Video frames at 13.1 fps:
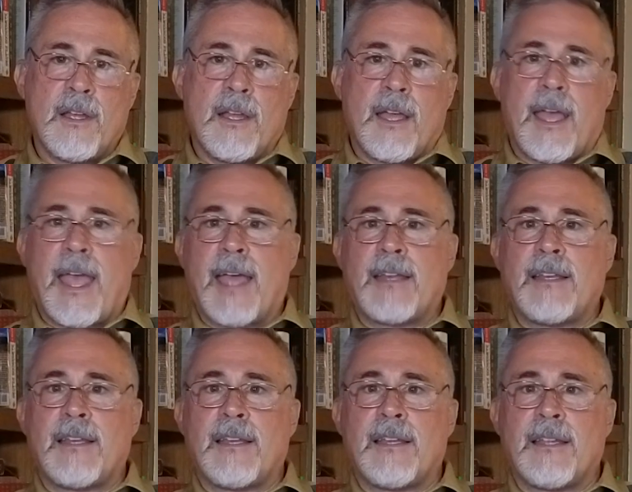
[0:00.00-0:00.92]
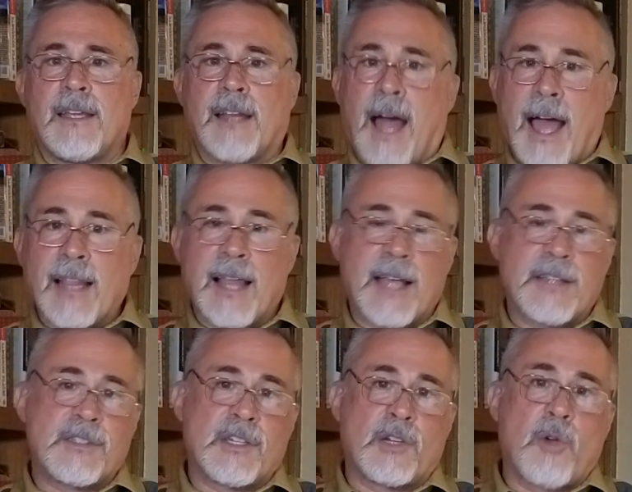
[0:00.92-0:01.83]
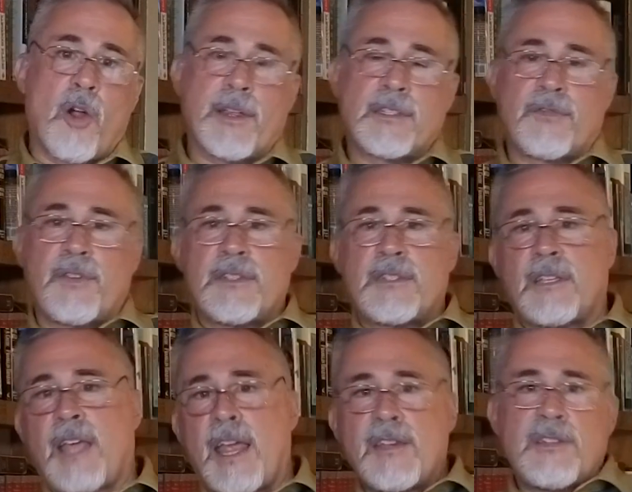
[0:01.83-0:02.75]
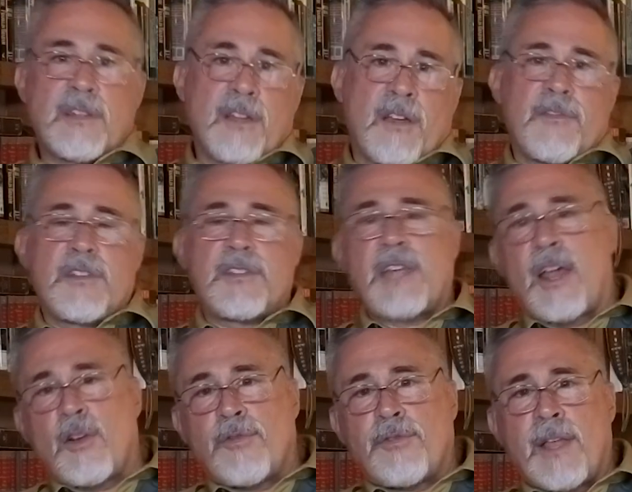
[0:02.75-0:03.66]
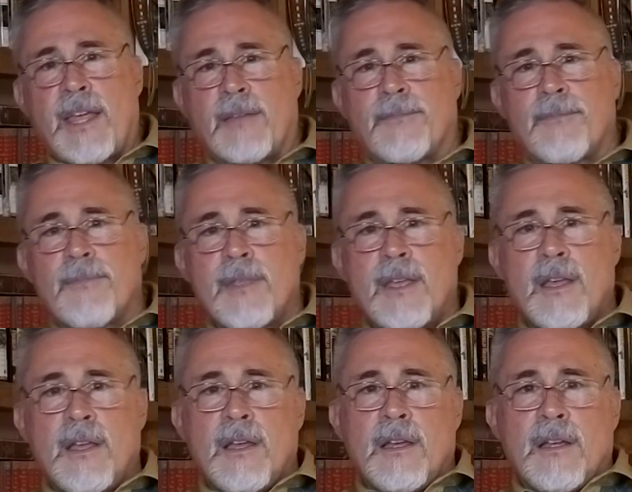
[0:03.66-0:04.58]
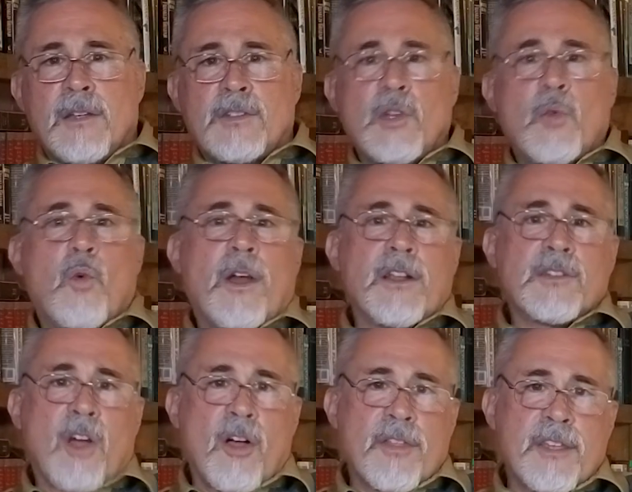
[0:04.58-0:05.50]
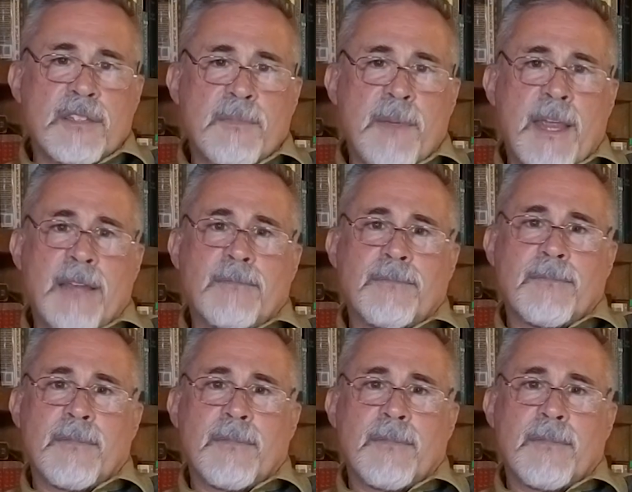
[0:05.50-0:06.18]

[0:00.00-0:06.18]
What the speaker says: And it highlights the growing sophistication of the shadow fleet. So what does all this mean?